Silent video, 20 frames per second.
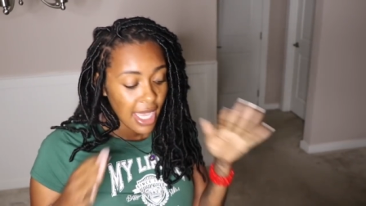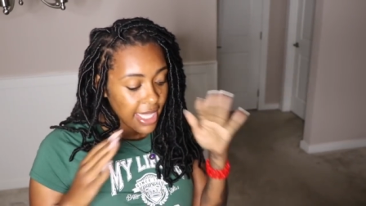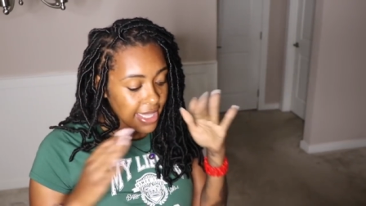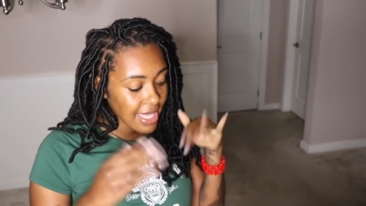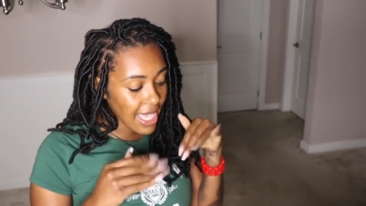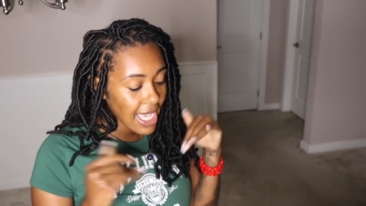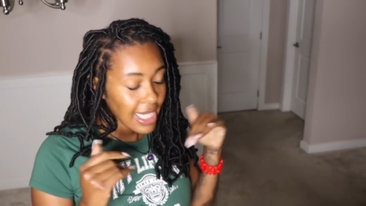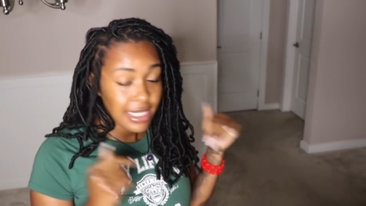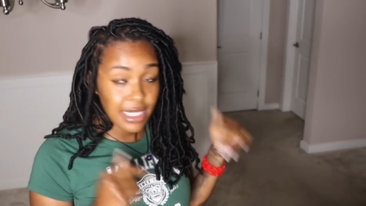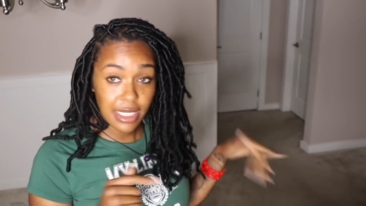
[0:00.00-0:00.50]

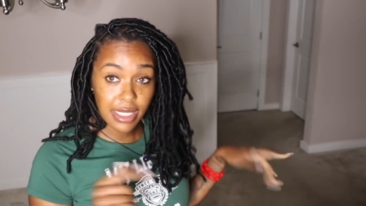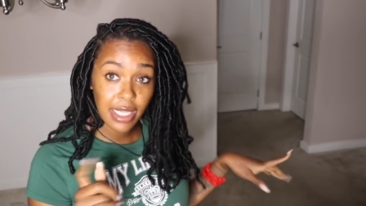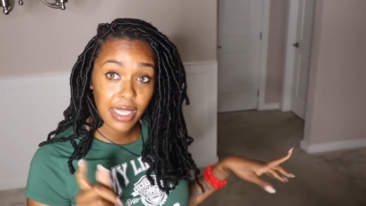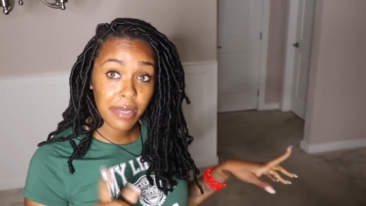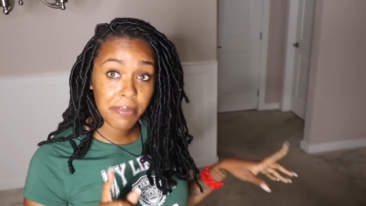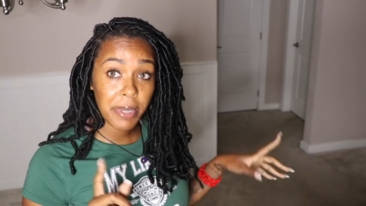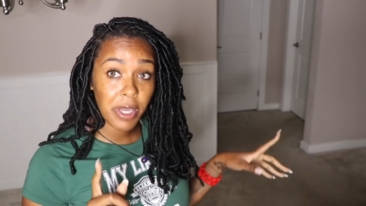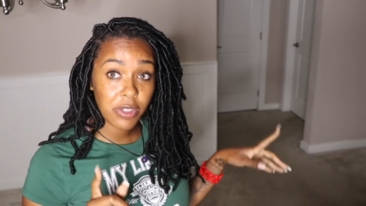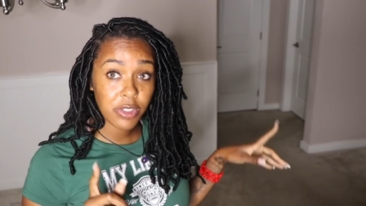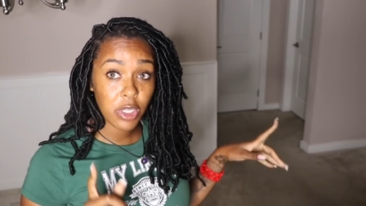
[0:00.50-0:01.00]
That's the thing
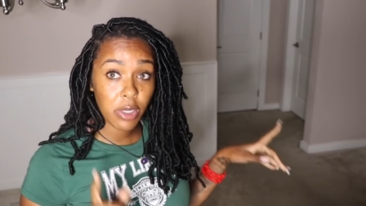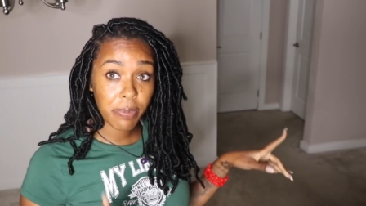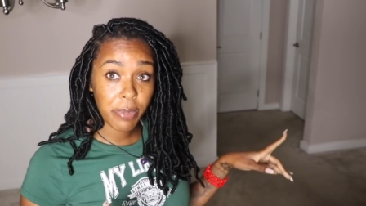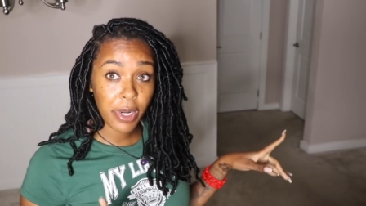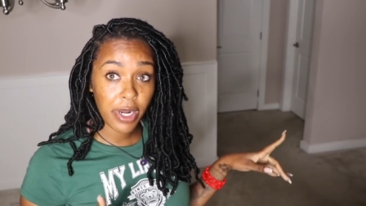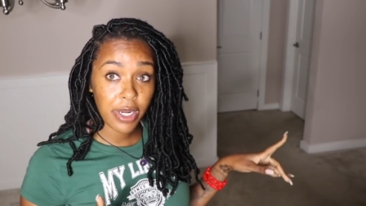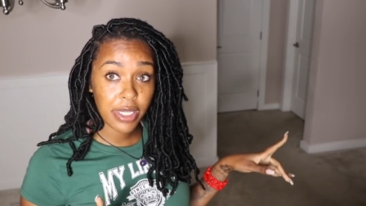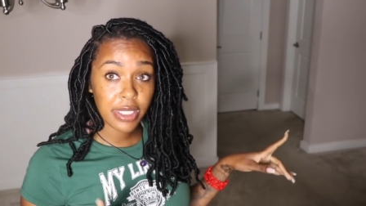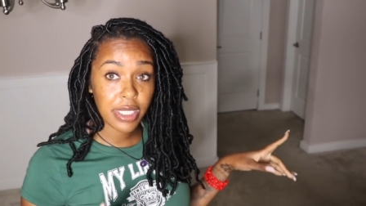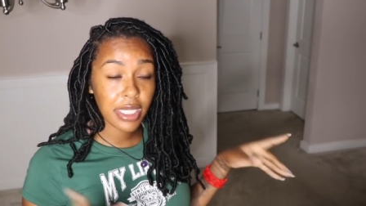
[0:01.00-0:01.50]
about your
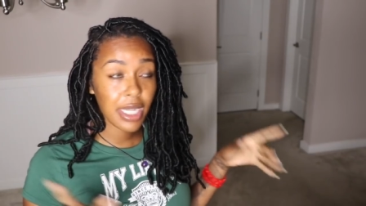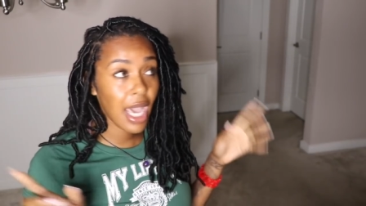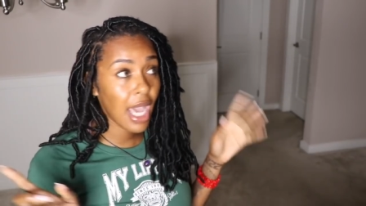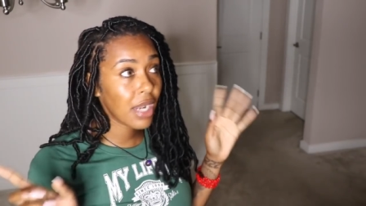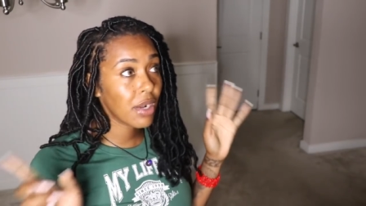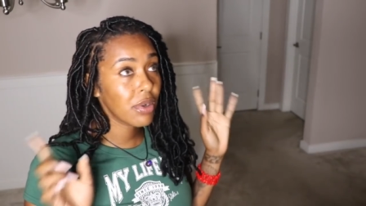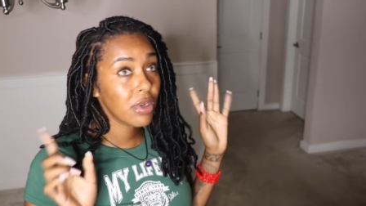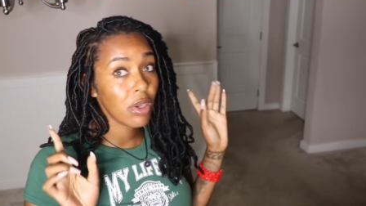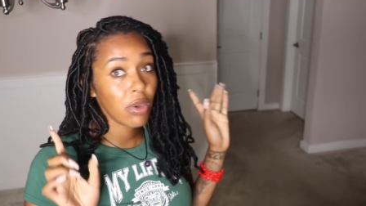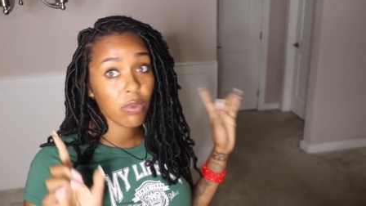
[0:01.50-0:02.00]
person. I
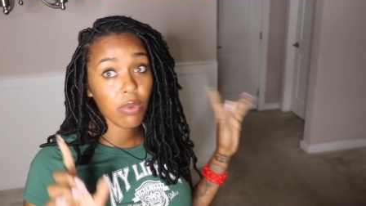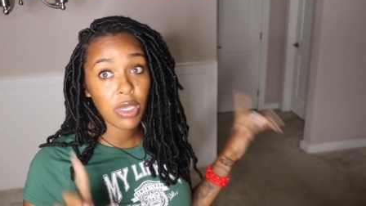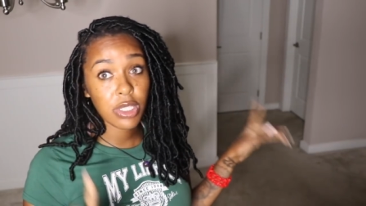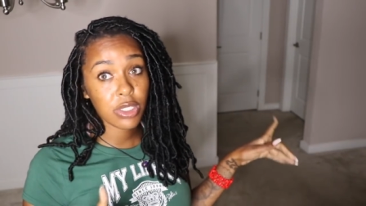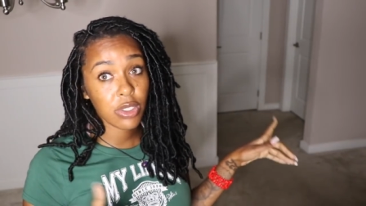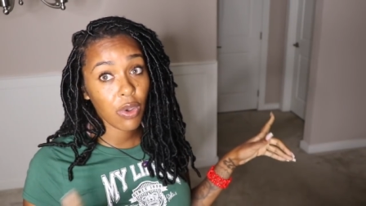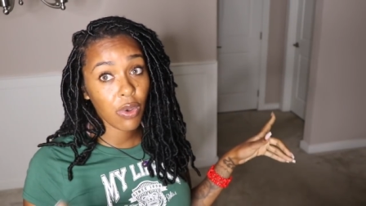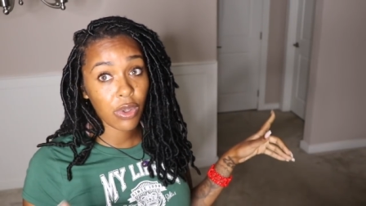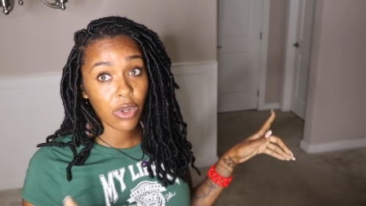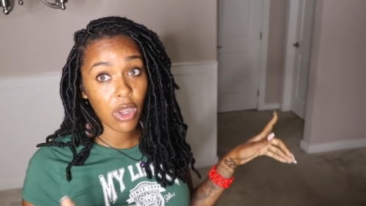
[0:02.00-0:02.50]
don't know
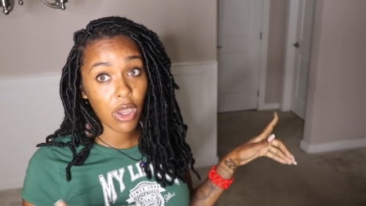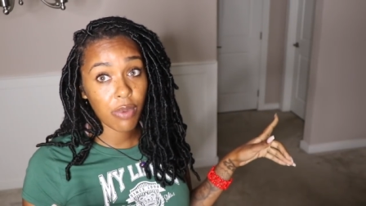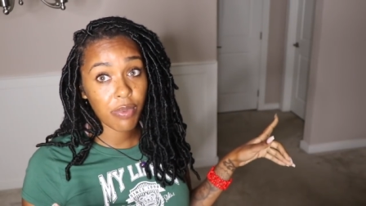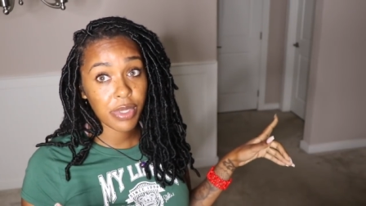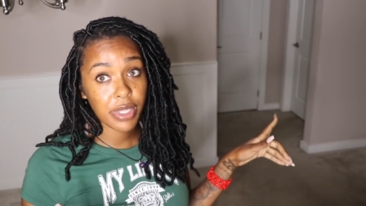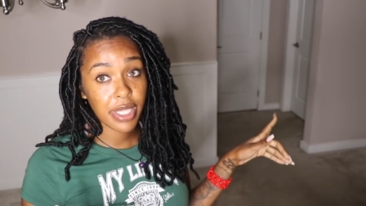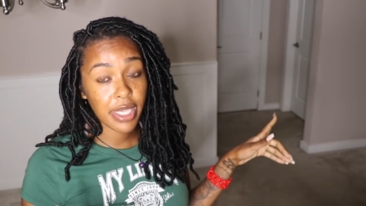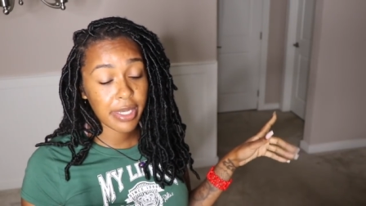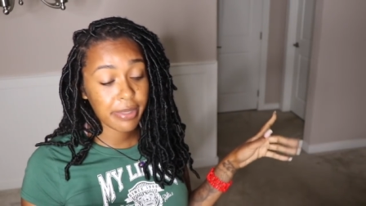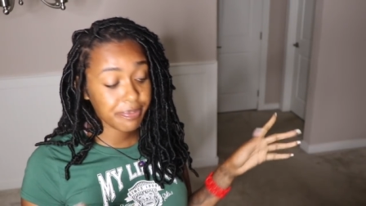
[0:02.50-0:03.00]
what's going on
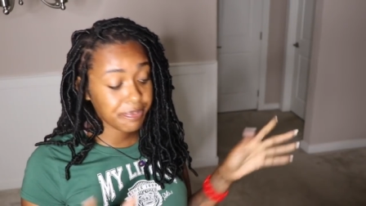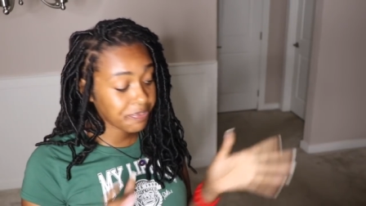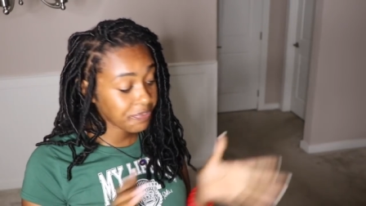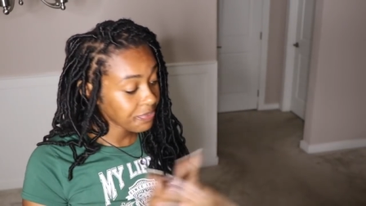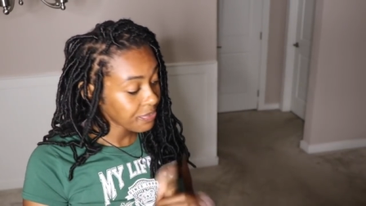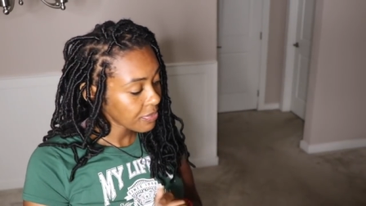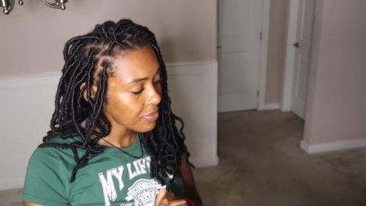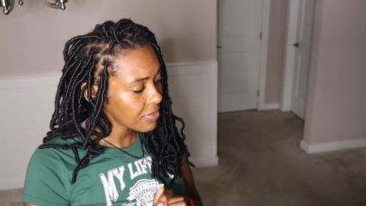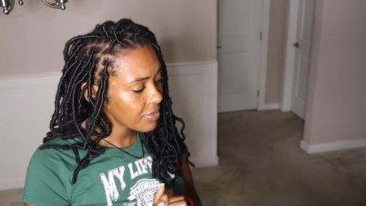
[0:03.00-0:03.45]
with them.